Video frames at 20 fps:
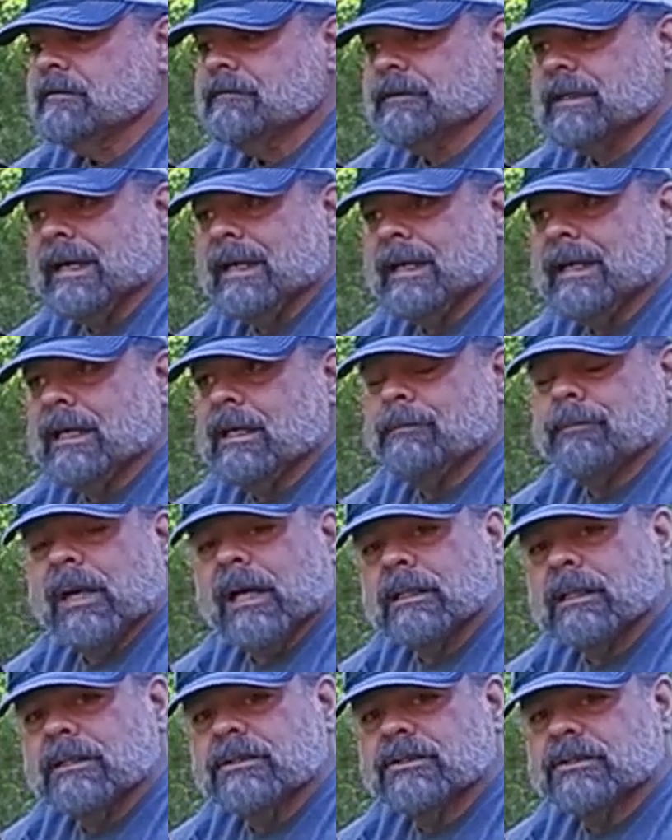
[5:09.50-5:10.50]
Flanagan
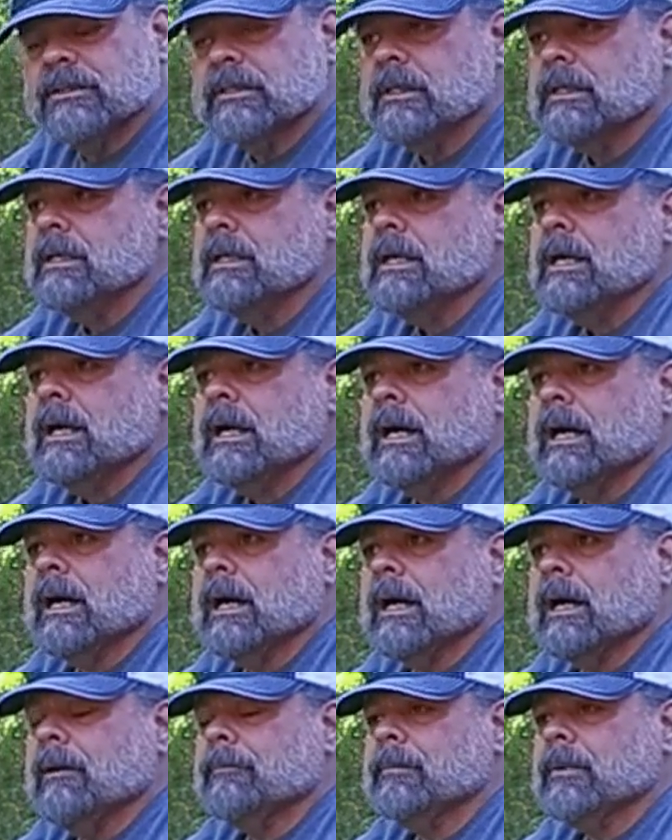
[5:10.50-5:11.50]
pellets
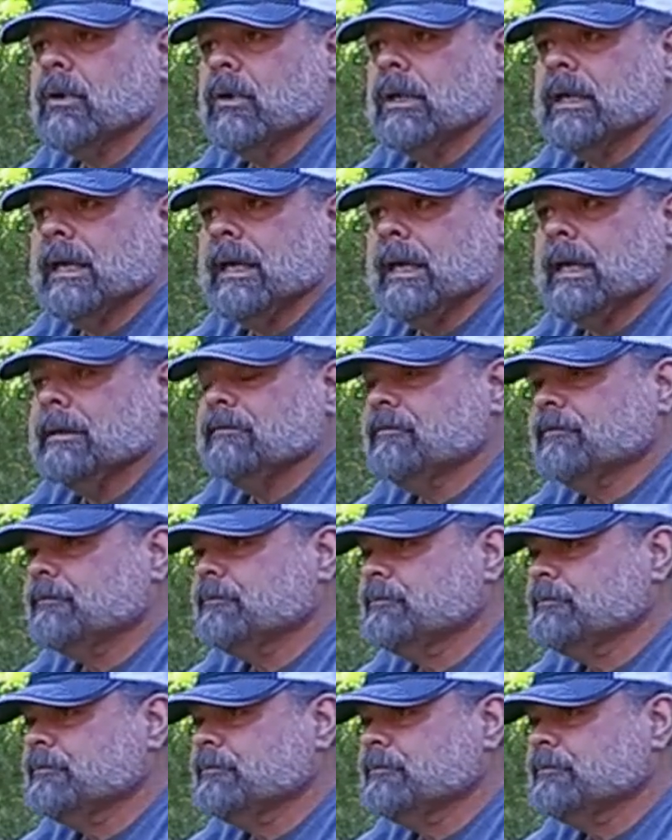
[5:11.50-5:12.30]
um, and